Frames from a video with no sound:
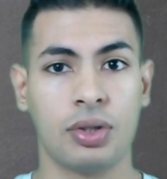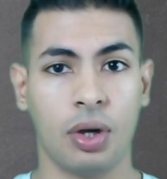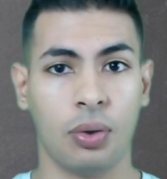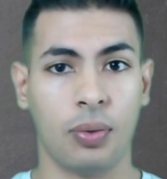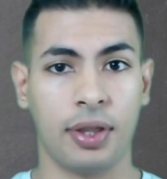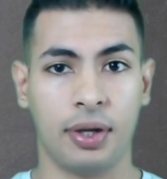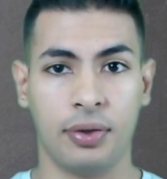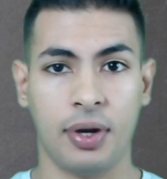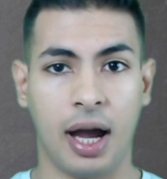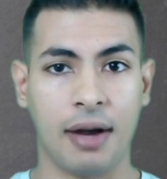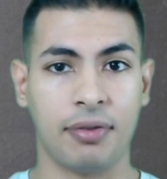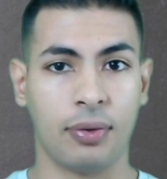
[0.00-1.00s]
So whether
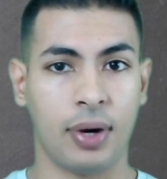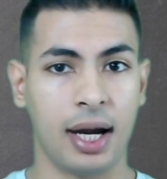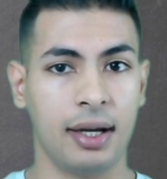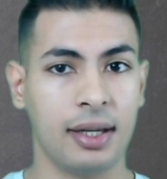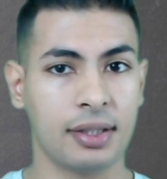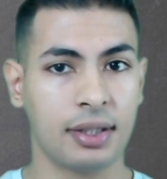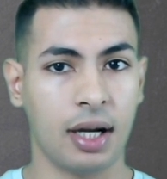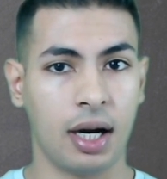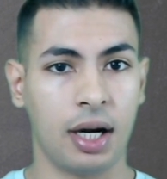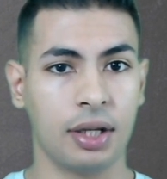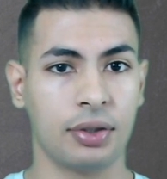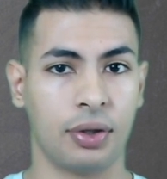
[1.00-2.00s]
you have a wireless
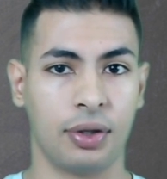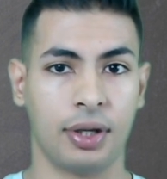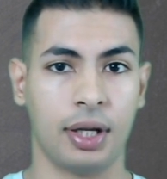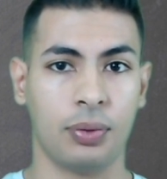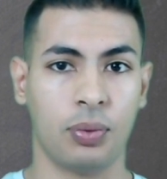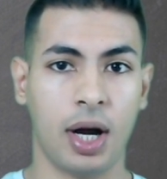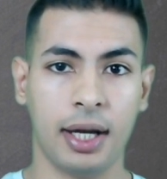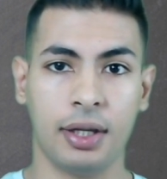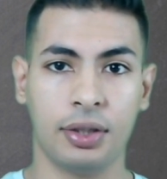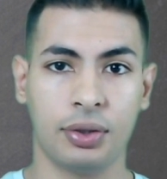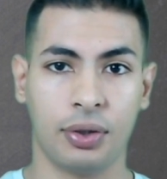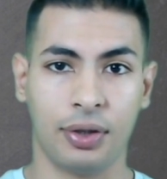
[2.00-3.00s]
card or a
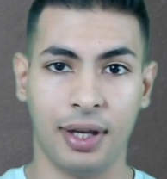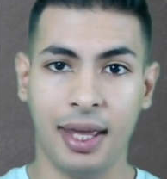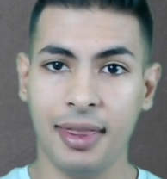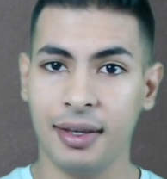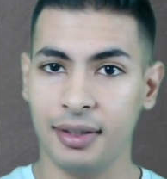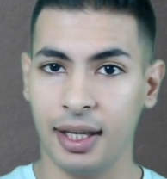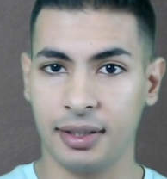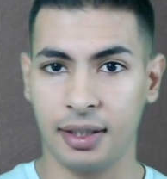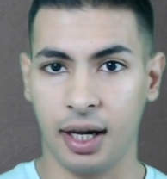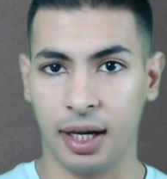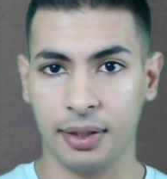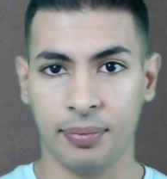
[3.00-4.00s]
wired or
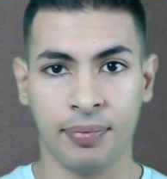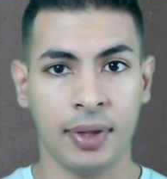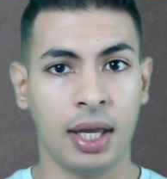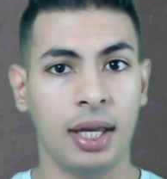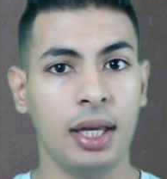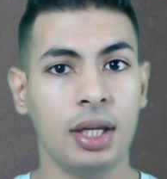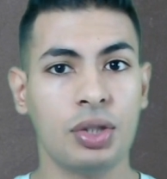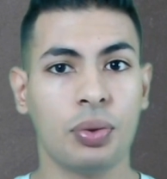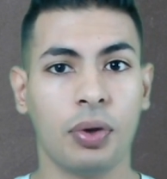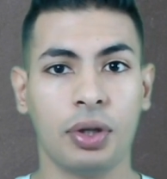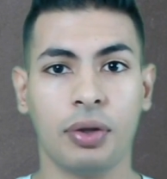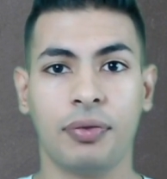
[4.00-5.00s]
ethernet card,
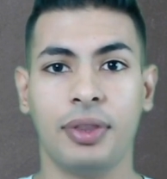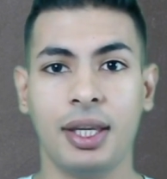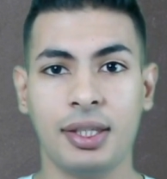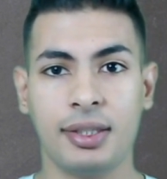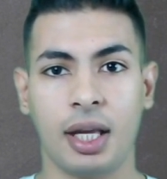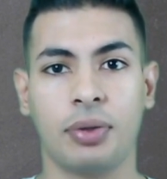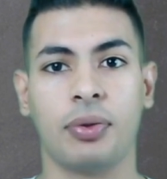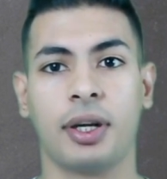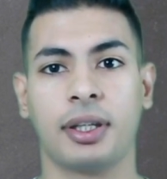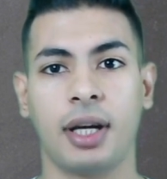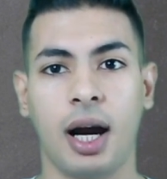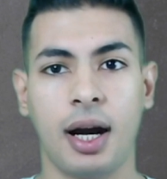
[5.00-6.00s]
each one of these
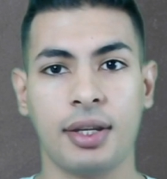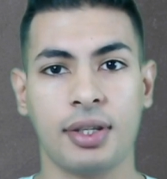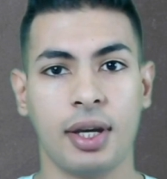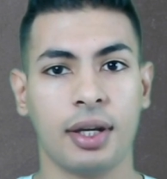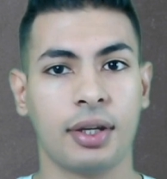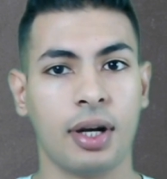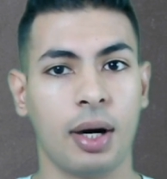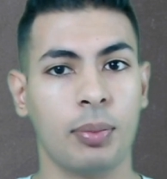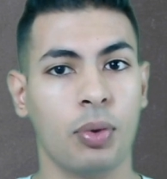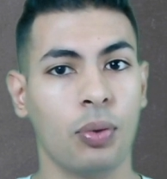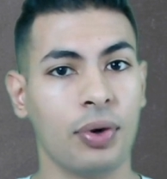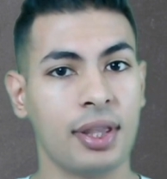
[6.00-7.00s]
network cards
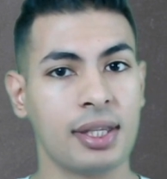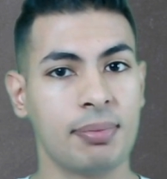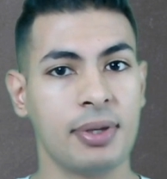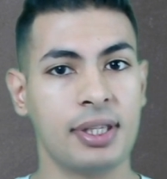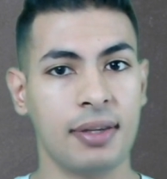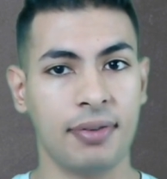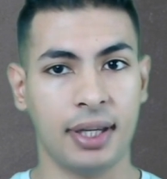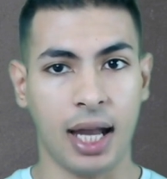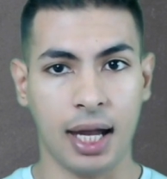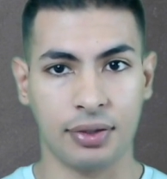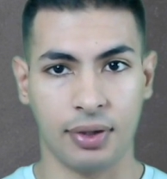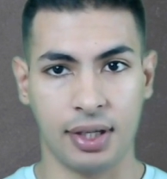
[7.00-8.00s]
come with a
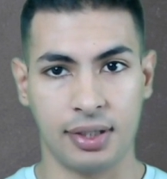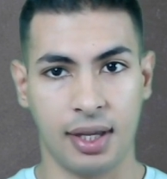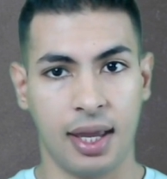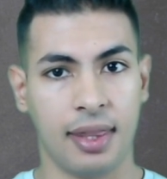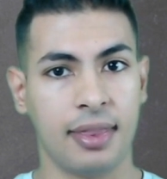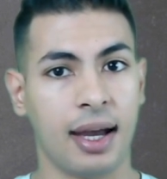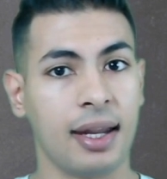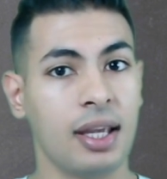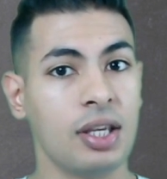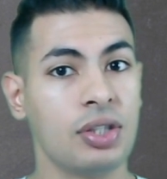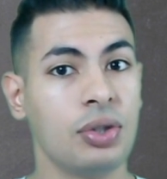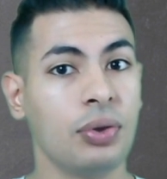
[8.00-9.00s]
specific address
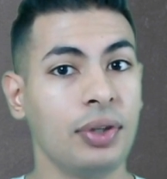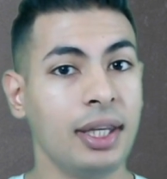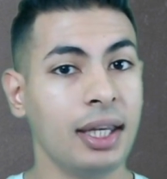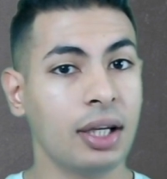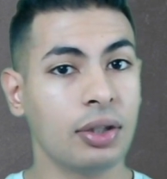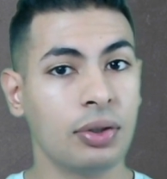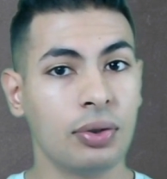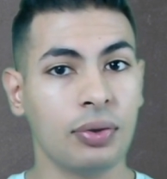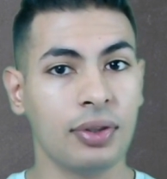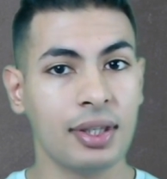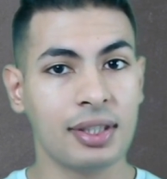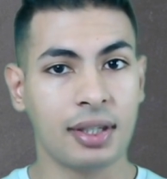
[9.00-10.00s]
that is unique
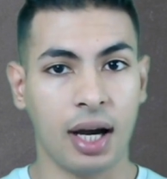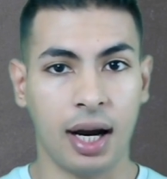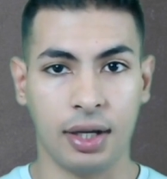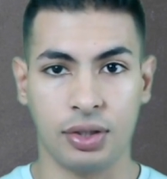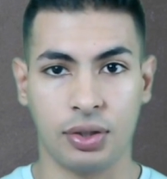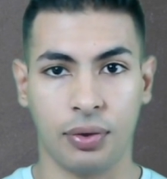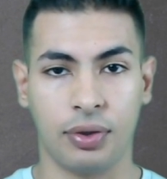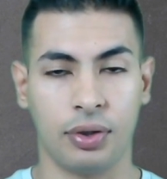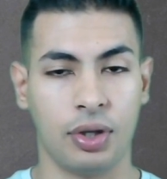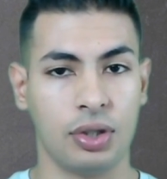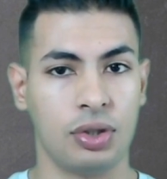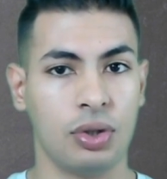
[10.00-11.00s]
to this card. So
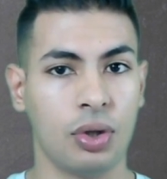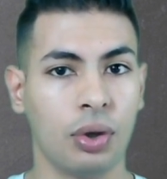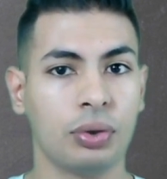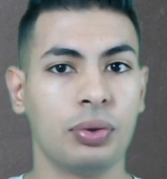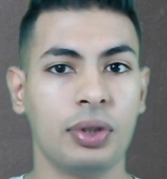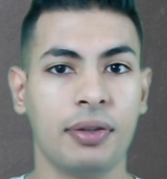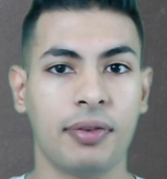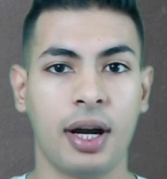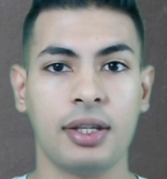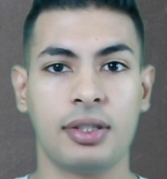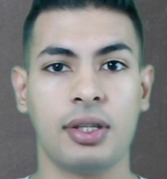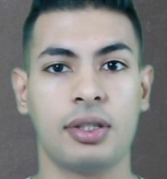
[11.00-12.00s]
there is no two
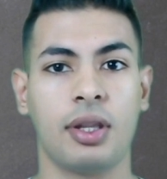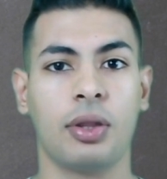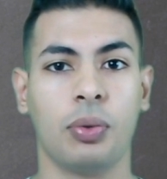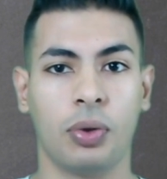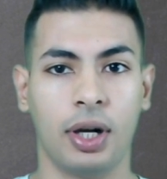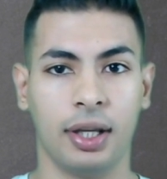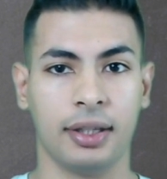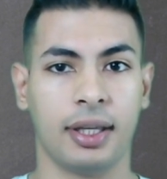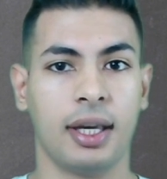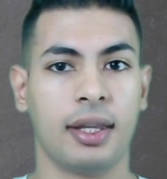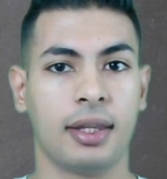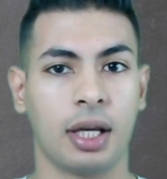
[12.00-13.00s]
devices in the
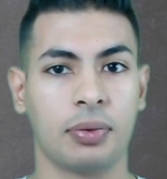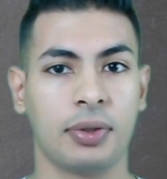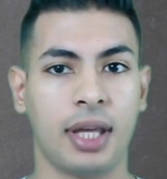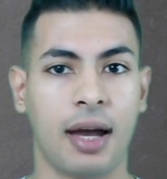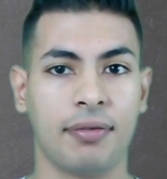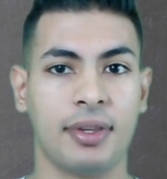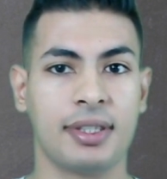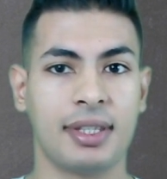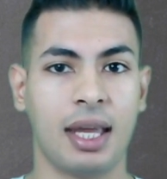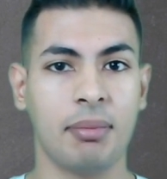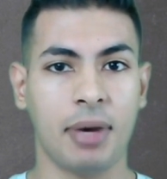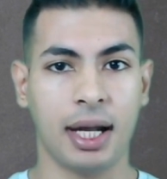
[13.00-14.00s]
world that would have the
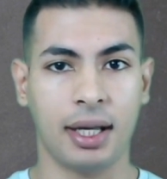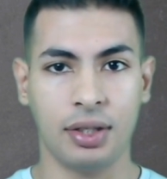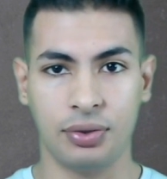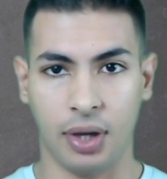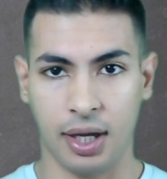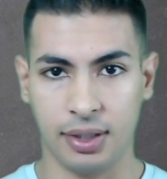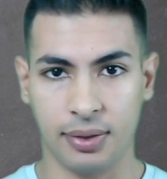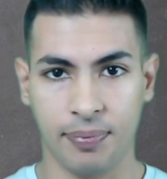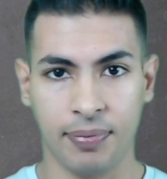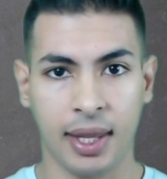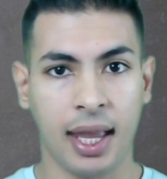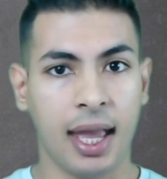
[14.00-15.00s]
same MAC address.